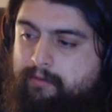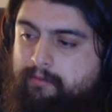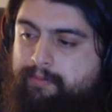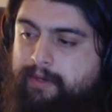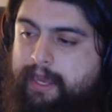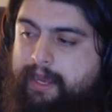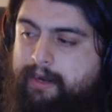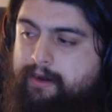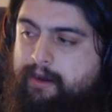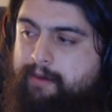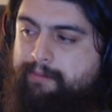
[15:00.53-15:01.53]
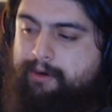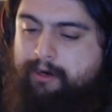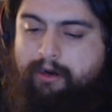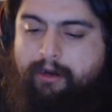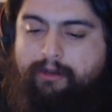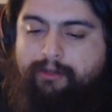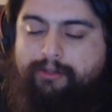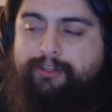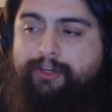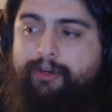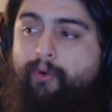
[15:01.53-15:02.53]
But at number
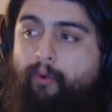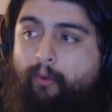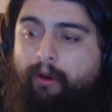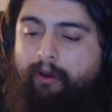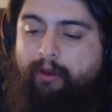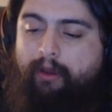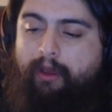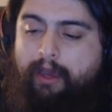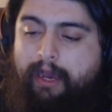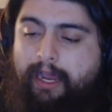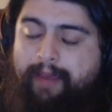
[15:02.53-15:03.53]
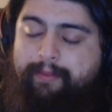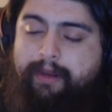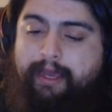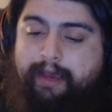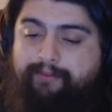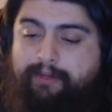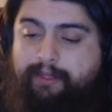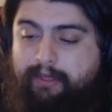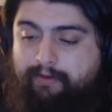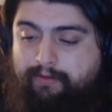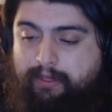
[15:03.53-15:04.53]
two, I am gonna have to
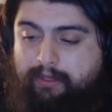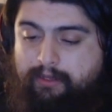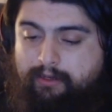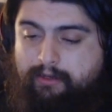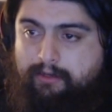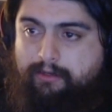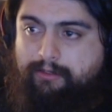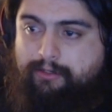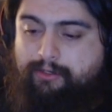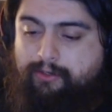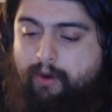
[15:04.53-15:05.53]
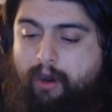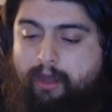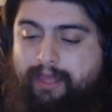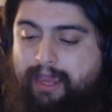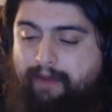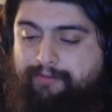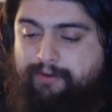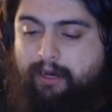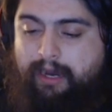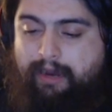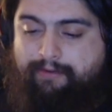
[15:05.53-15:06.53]
give it to All I Have to
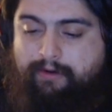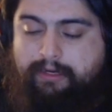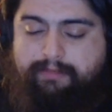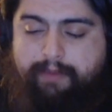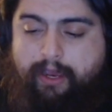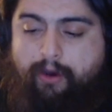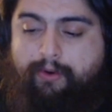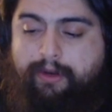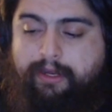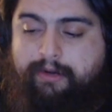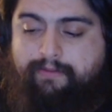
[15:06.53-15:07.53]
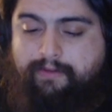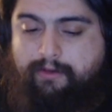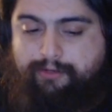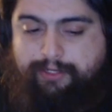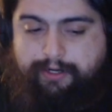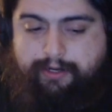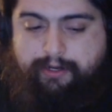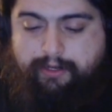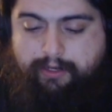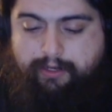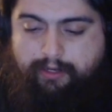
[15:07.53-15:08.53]
Offer Is My Own Confusion.
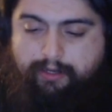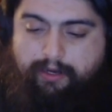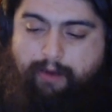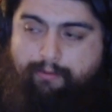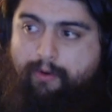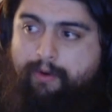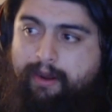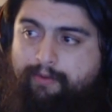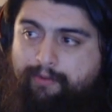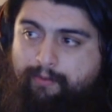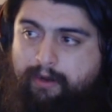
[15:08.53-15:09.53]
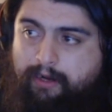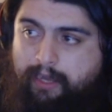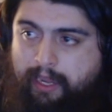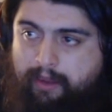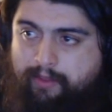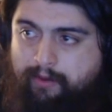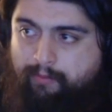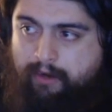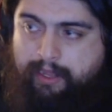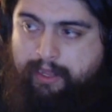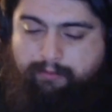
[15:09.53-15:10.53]
I wrote down the wrong name, the
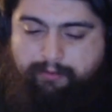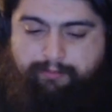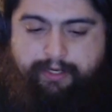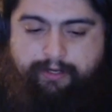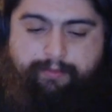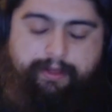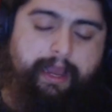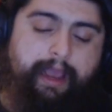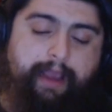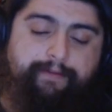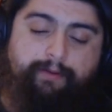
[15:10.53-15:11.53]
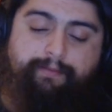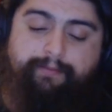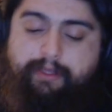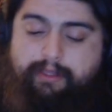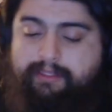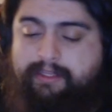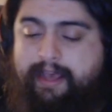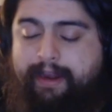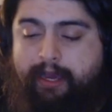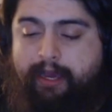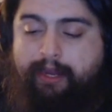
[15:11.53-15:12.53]
wrong album title, but I have to put this
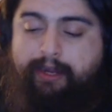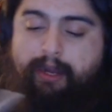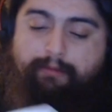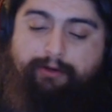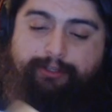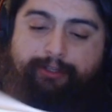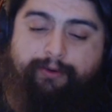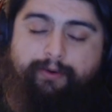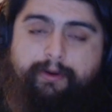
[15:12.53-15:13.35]
at number two.